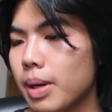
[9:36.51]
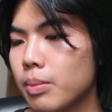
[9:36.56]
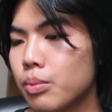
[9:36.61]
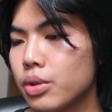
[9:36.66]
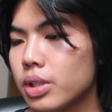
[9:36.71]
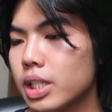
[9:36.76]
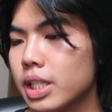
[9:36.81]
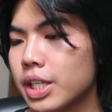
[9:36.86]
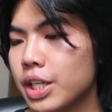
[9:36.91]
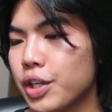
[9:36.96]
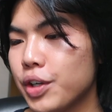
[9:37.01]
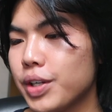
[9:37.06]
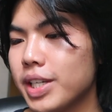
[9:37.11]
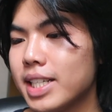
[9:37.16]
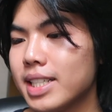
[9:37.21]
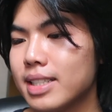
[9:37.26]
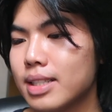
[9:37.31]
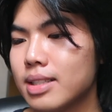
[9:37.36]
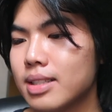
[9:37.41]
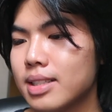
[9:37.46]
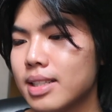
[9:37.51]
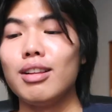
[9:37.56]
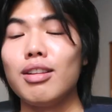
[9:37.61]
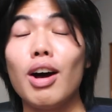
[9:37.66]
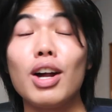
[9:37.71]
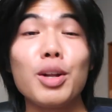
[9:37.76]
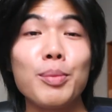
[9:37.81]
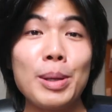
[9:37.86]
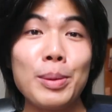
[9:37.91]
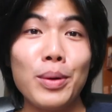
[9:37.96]
I'm really curious. A
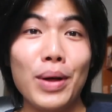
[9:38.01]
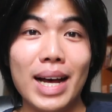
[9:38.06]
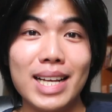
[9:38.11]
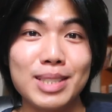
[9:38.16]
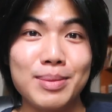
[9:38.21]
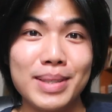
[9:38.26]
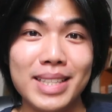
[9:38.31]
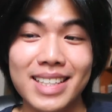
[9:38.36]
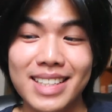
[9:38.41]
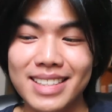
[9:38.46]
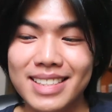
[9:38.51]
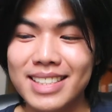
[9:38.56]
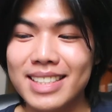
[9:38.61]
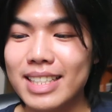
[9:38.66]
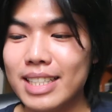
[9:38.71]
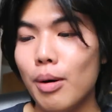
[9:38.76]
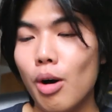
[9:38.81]
lot of people ask me this.